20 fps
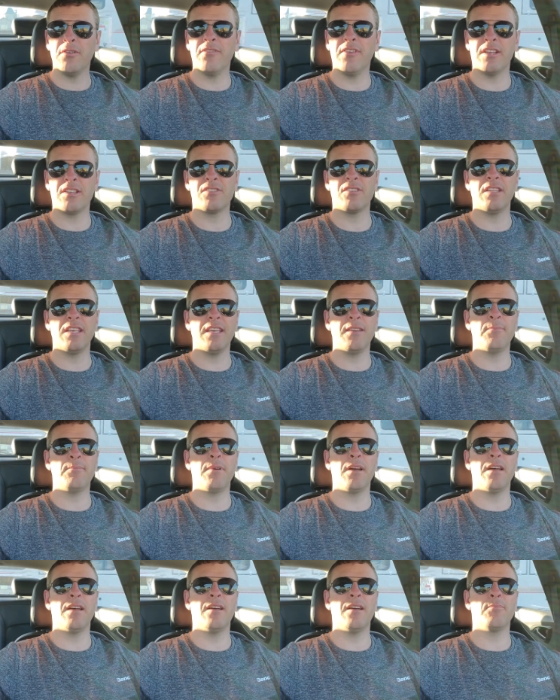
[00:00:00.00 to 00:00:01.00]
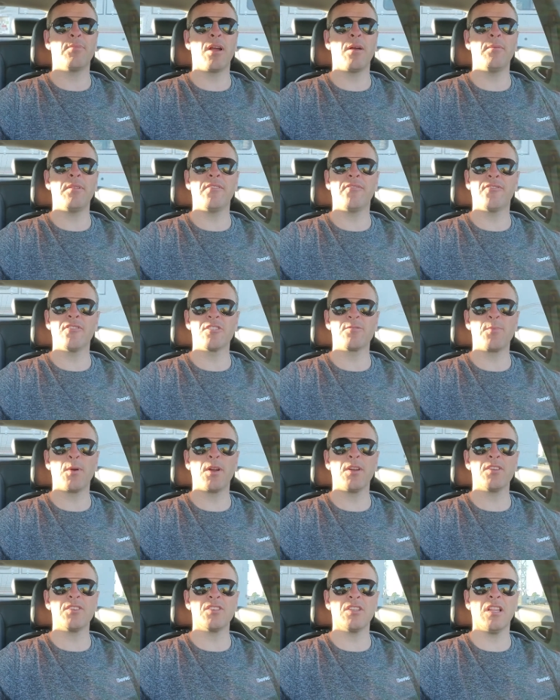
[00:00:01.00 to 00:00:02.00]
eventually, uh, probably the first part
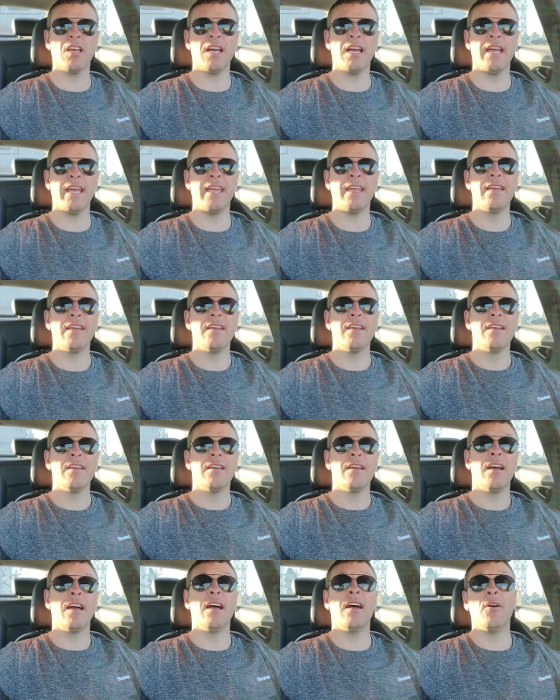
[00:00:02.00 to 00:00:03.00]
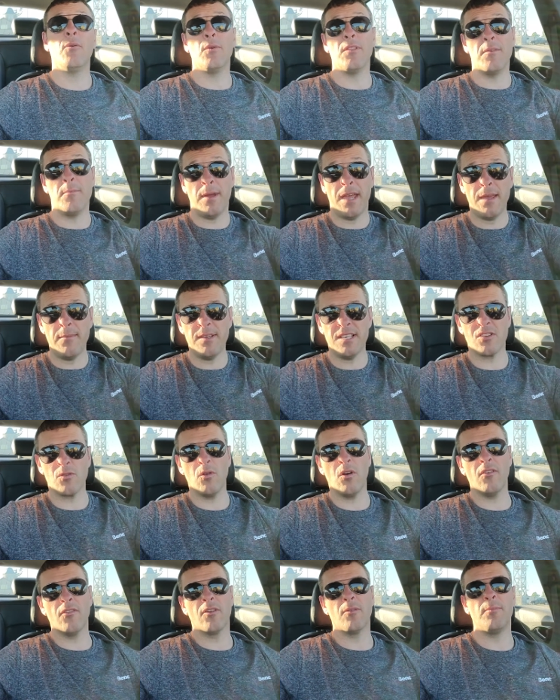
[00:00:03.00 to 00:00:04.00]
of July uh, when the babies go
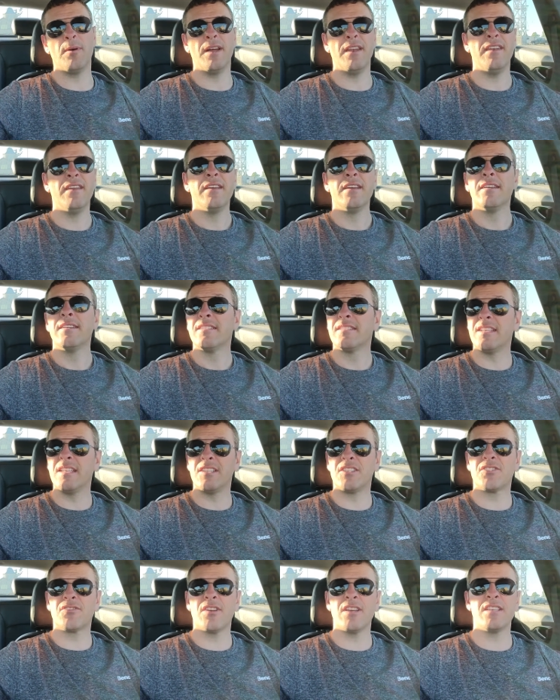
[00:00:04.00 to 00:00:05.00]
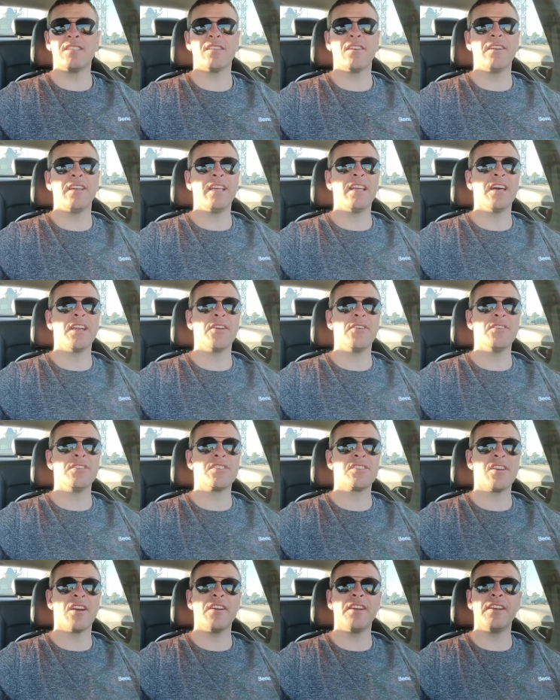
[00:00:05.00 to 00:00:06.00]
over. But since Trace already got a good
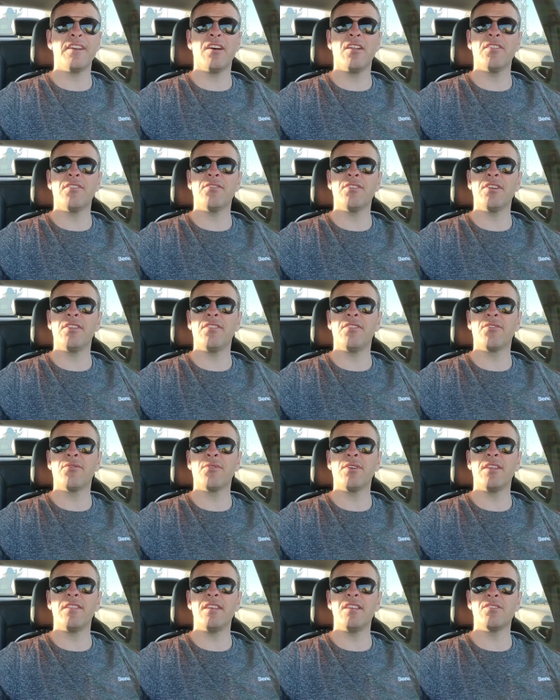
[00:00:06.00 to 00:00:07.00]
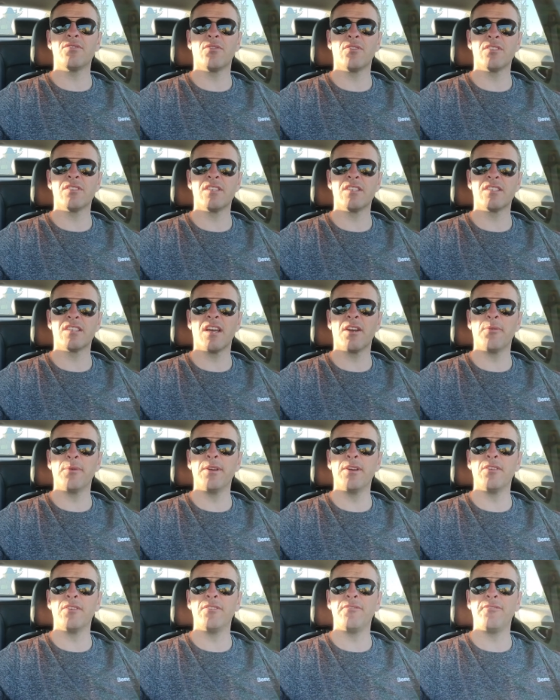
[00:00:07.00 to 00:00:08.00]
start into all the three, three of these horses, got a
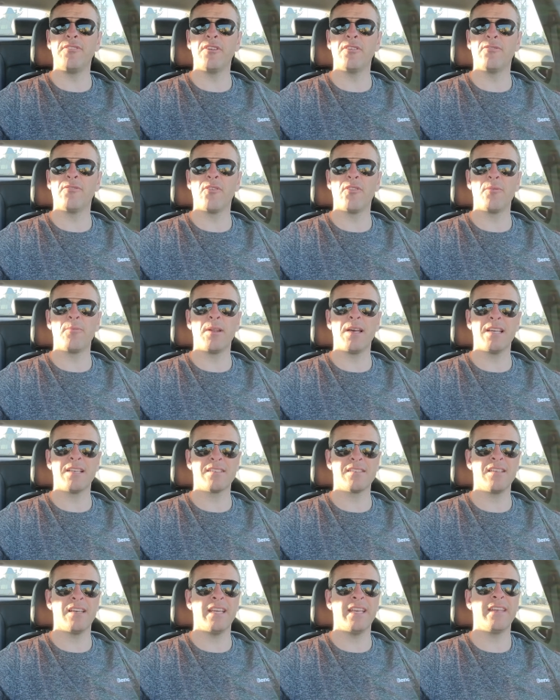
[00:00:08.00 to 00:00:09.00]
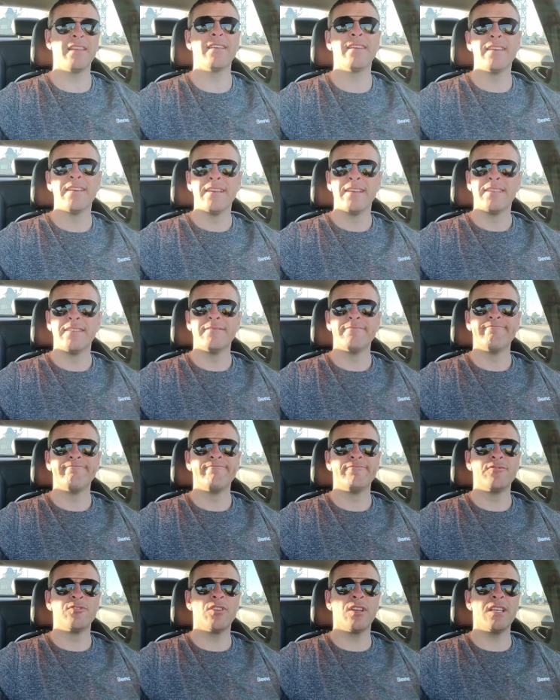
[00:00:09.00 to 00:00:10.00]
real good feel for them last night,
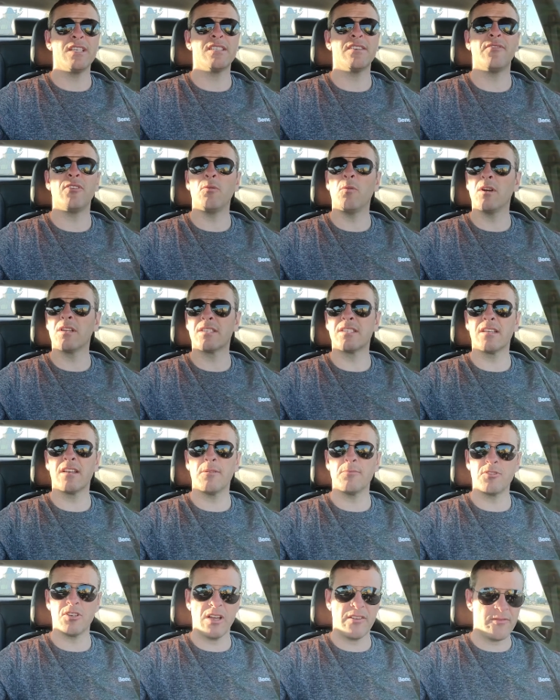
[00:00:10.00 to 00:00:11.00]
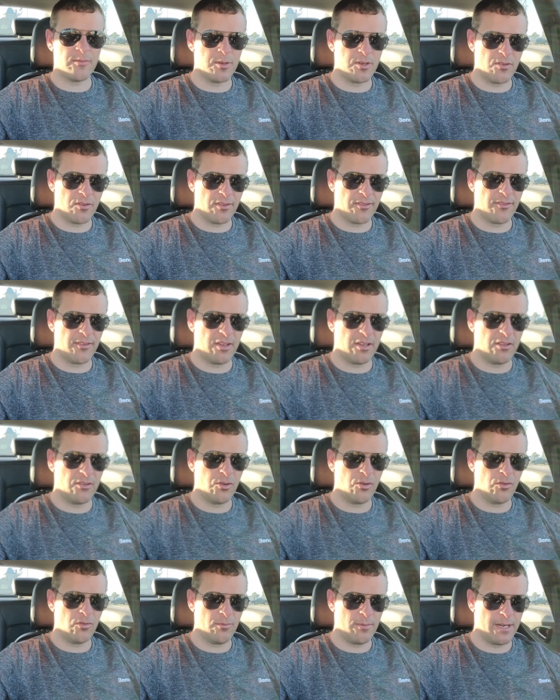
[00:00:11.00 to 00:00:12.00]
Trace, if he wants to come drive them in Northfield,
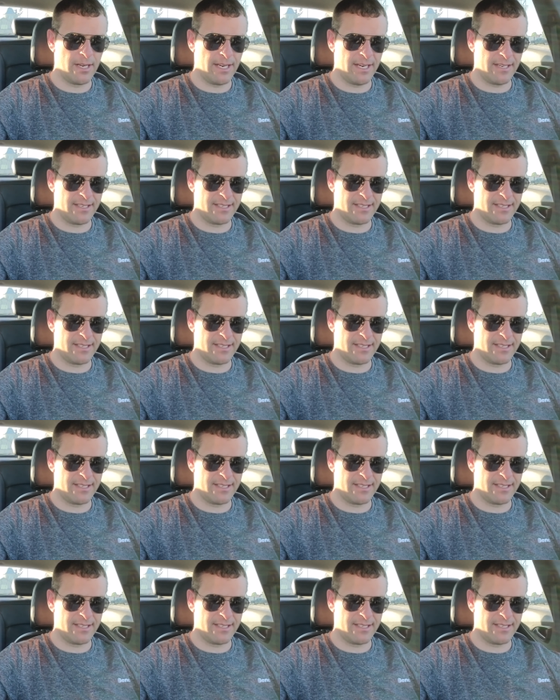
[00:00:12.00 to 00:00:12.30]
who am I to